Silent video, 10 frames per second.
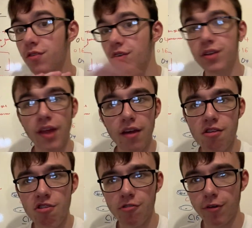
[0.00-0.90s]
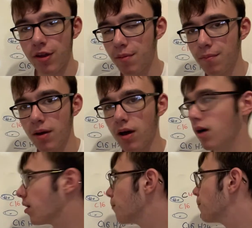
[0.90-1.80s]
Today's stream,
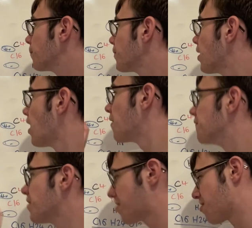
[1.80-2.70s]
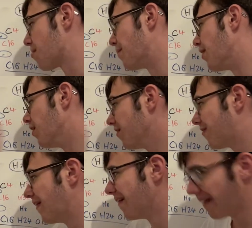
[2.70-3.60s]
this is a bit
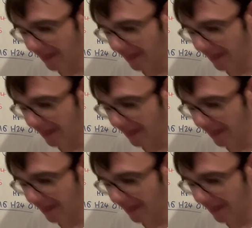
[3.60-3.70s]
off.